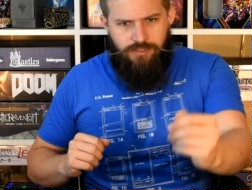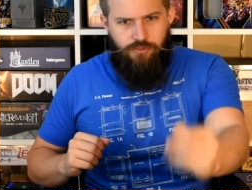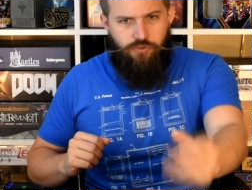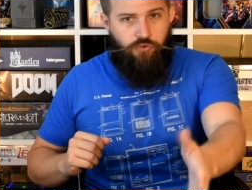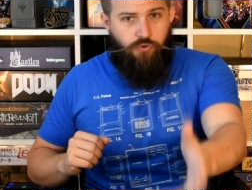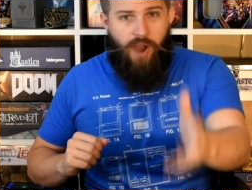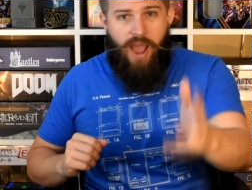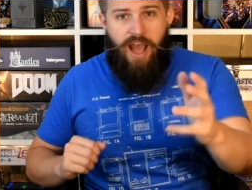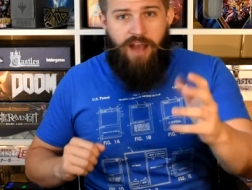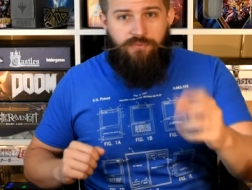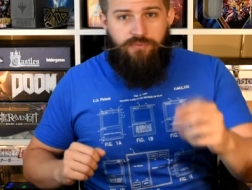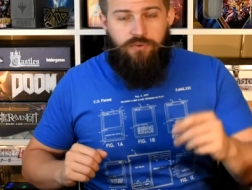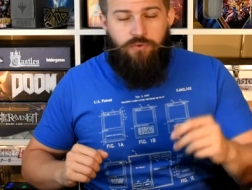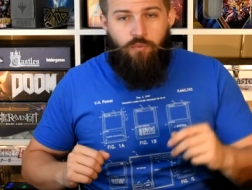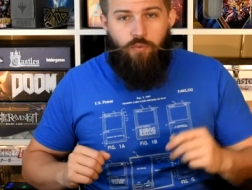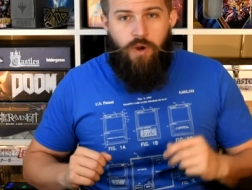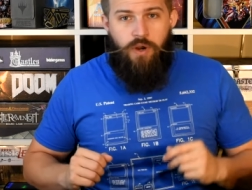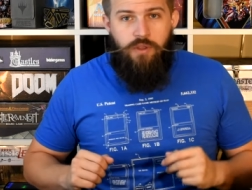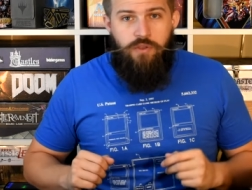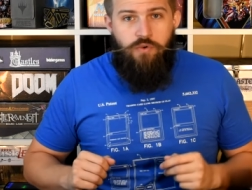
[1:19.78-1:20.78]
Draft,
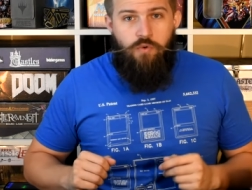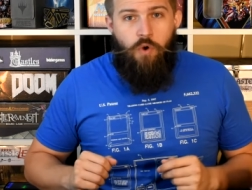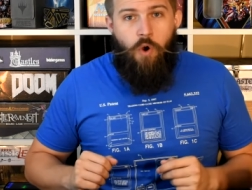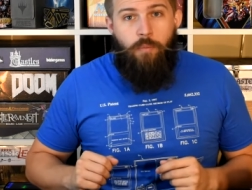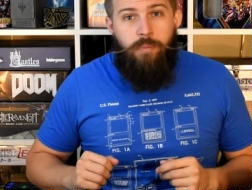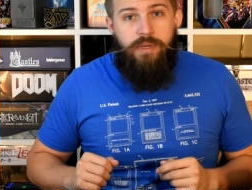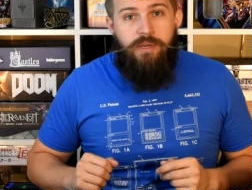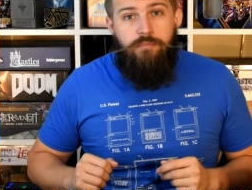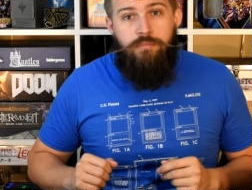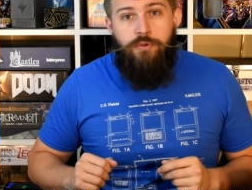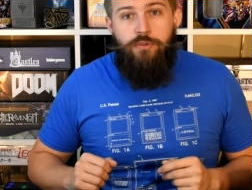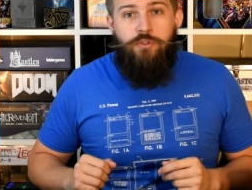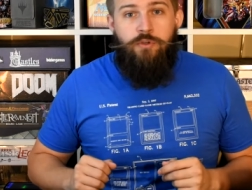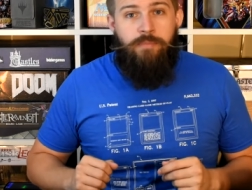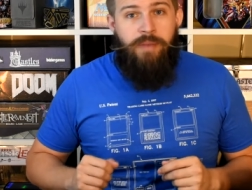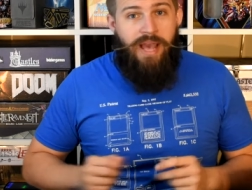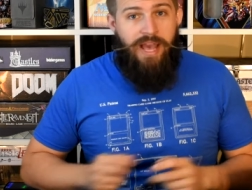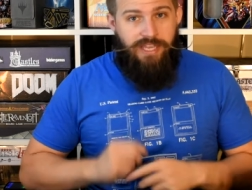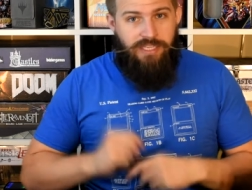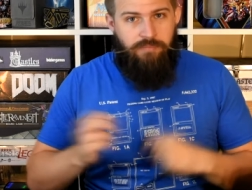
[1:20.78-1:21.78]
where you open up booster
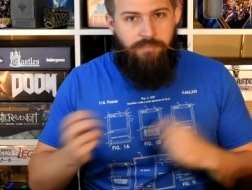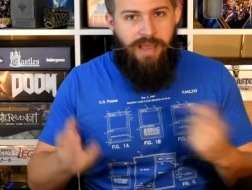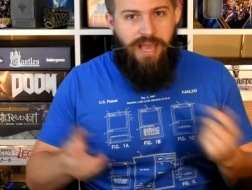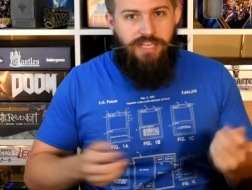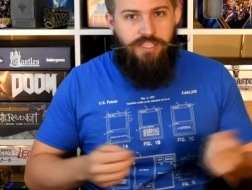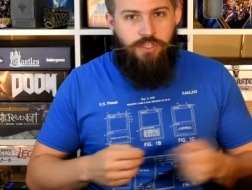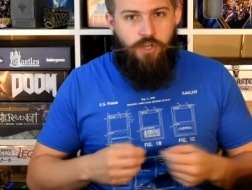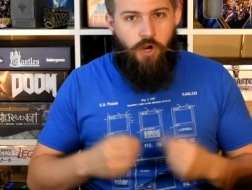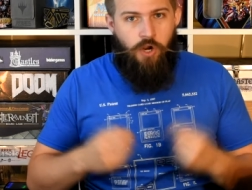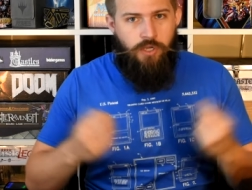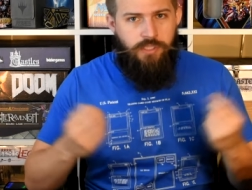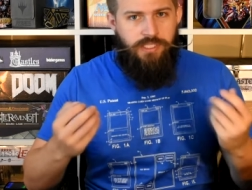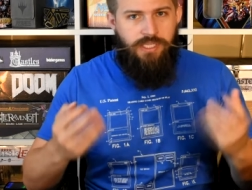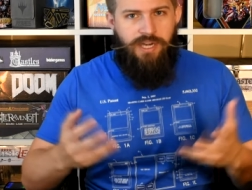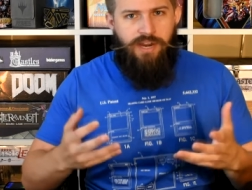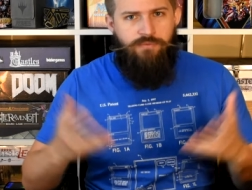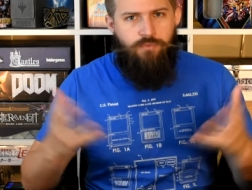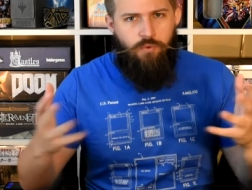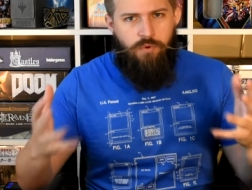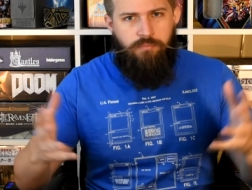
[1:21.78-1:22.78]
packs, pass cards,
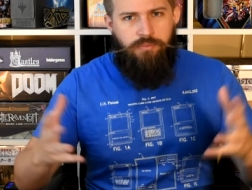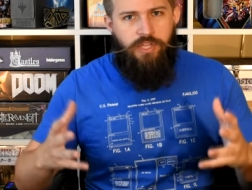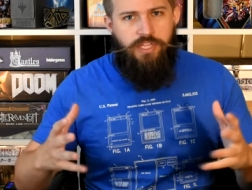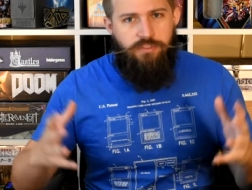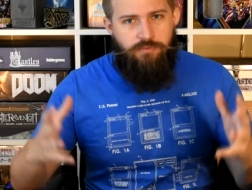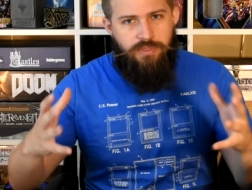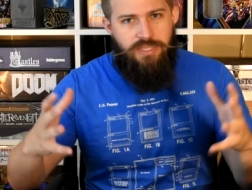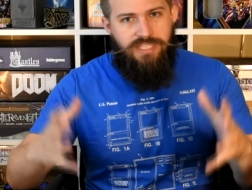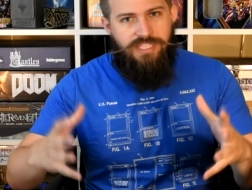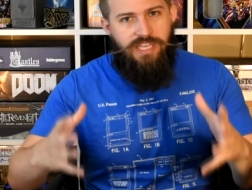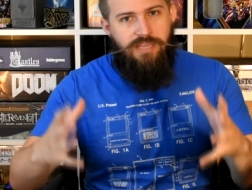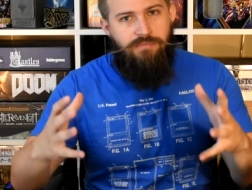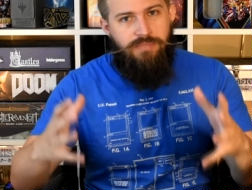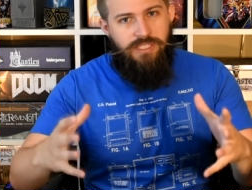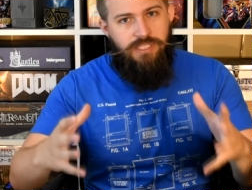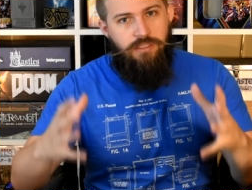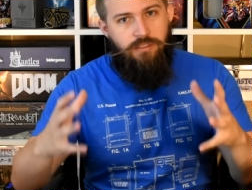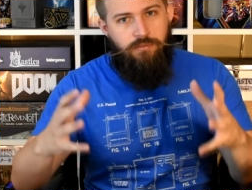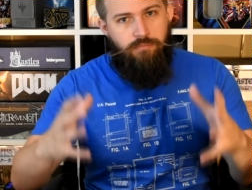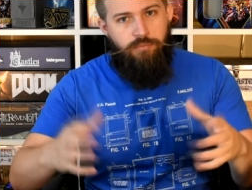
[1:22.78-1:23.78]
and everyone plays with the same
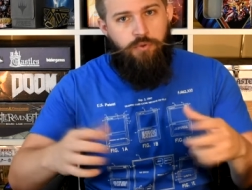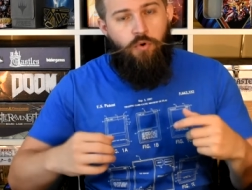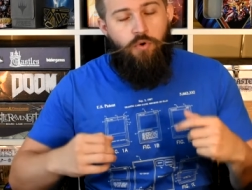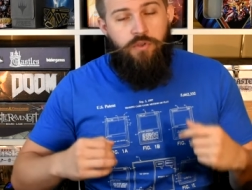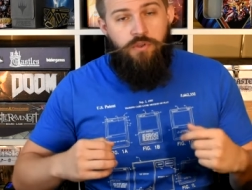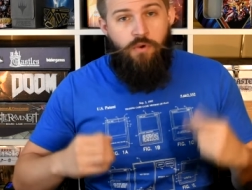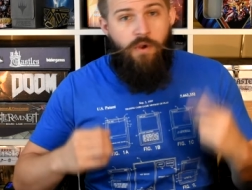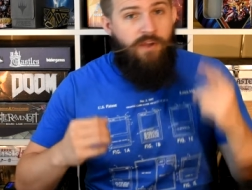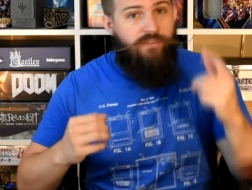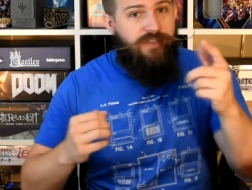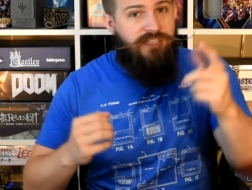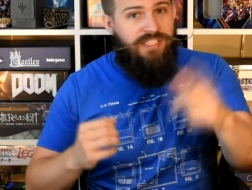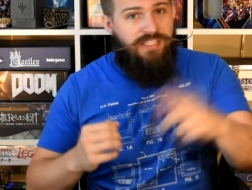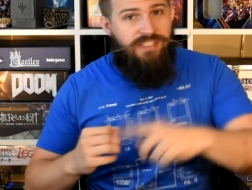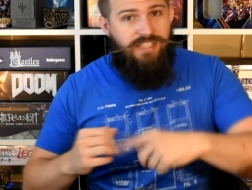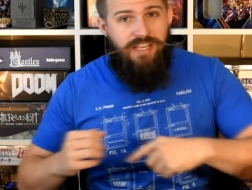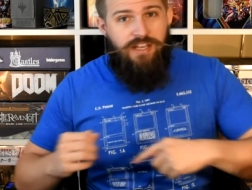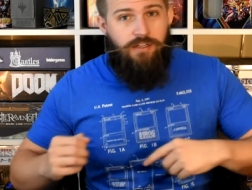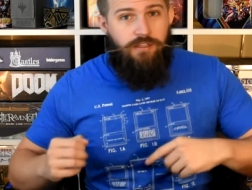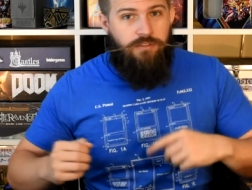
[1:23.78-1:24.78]
sealed pool. You have
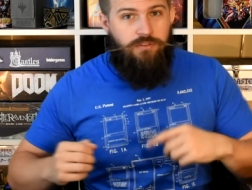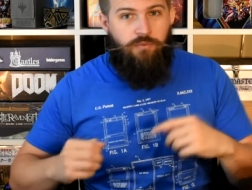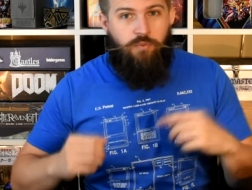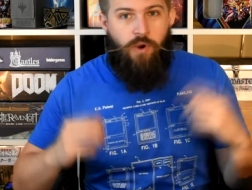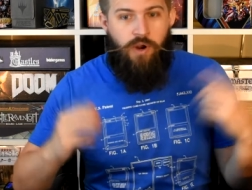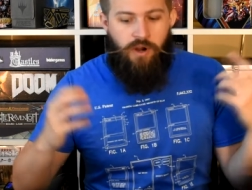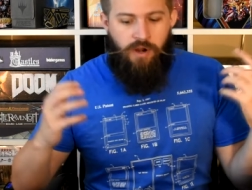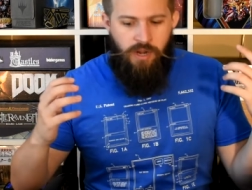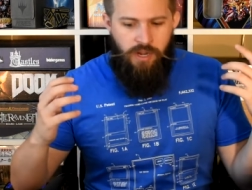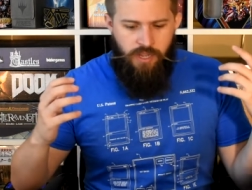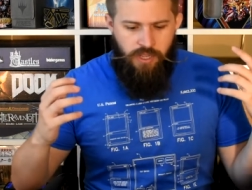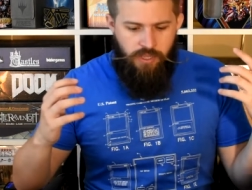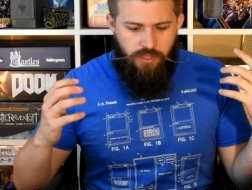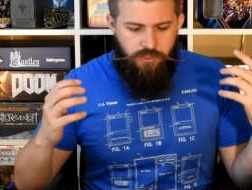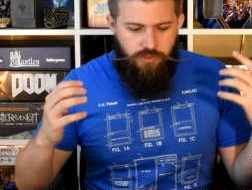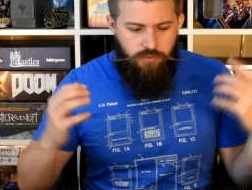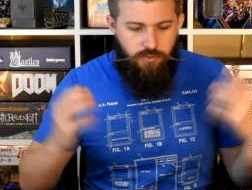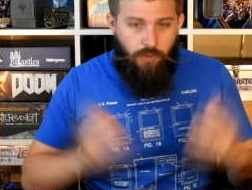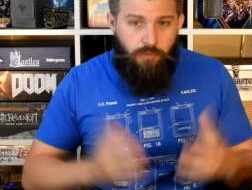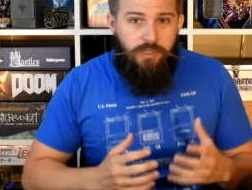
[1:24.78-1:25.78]
Sealed, where
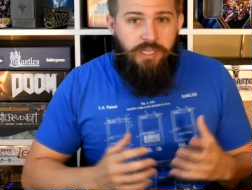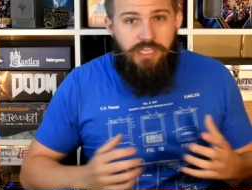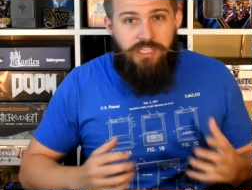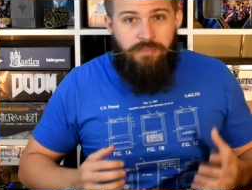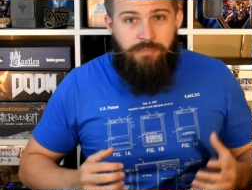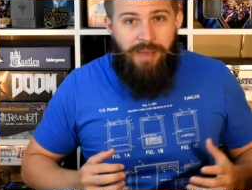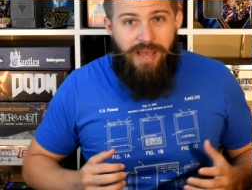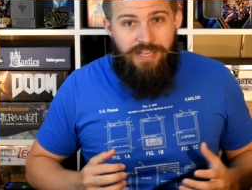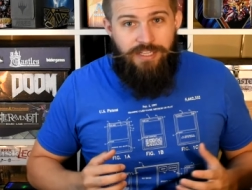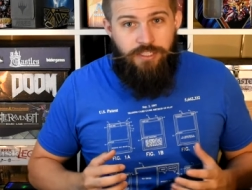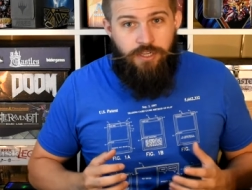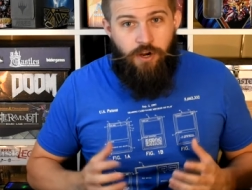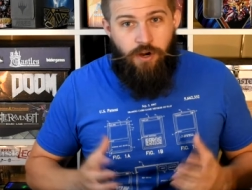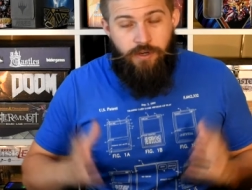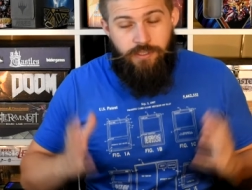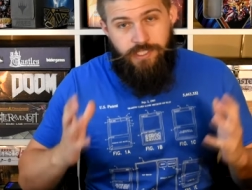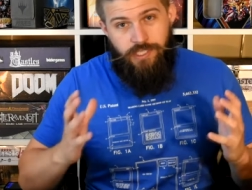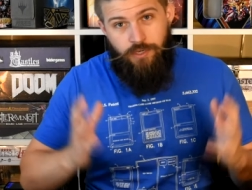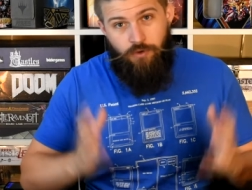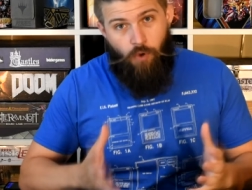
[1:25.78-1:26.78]
you don't get to pass
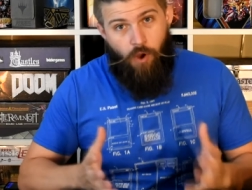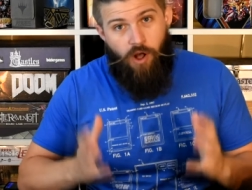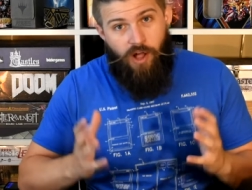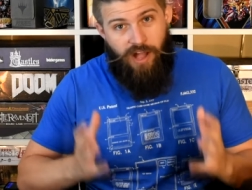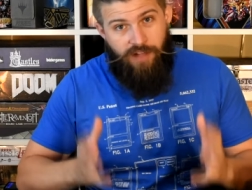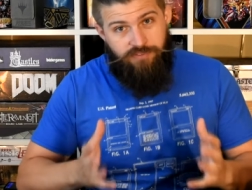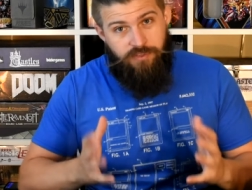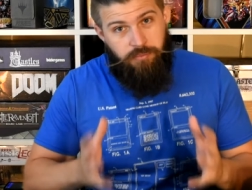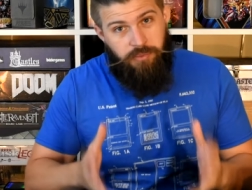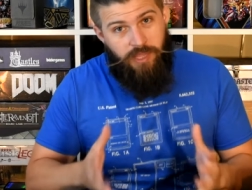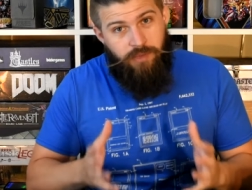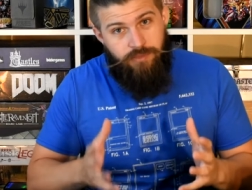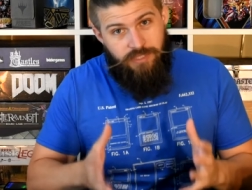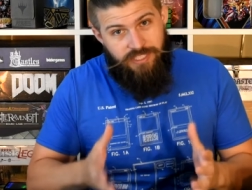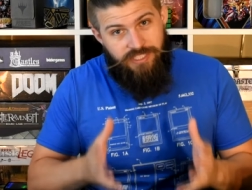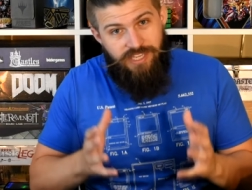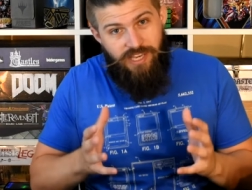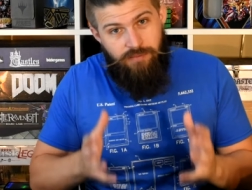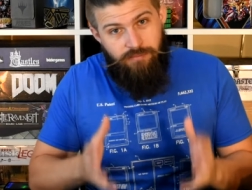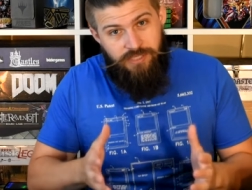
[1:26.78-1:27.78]
cards and you all have to play with
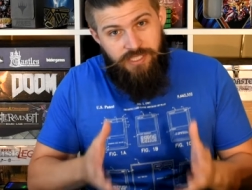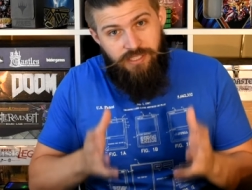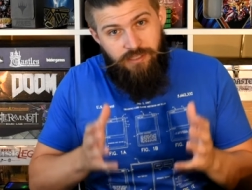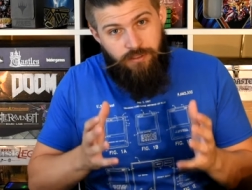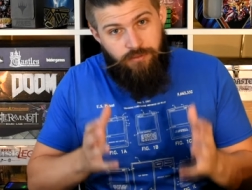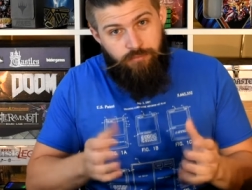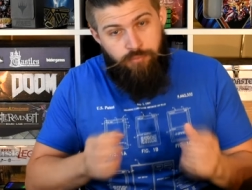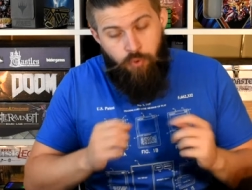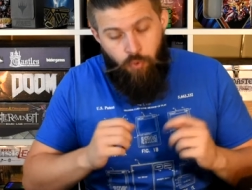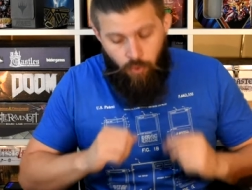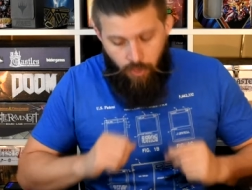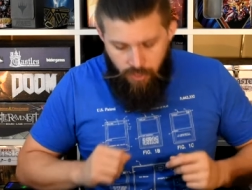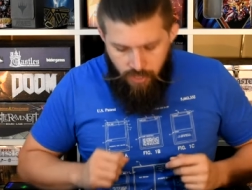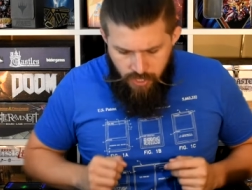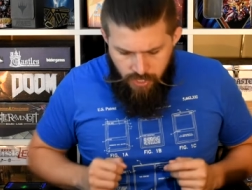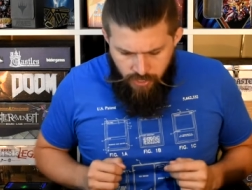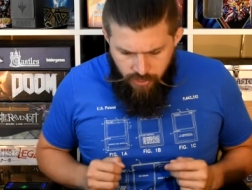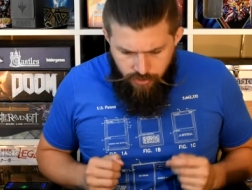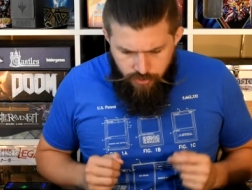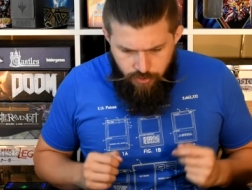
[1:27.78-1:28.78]
the same sealed pool.
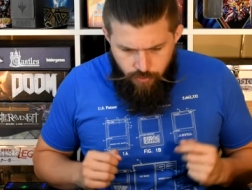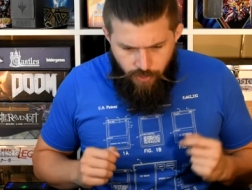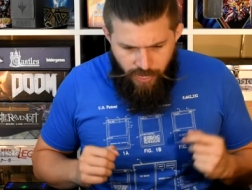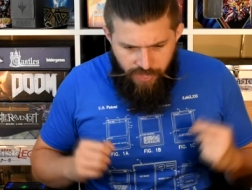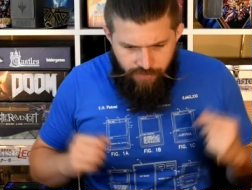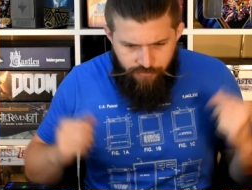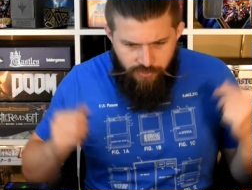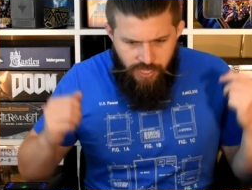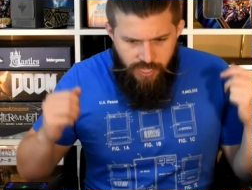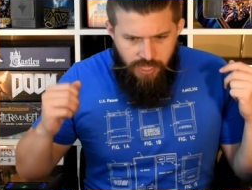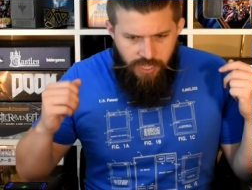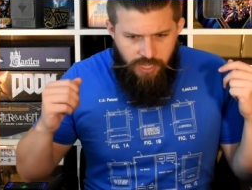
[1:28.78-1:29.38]
You have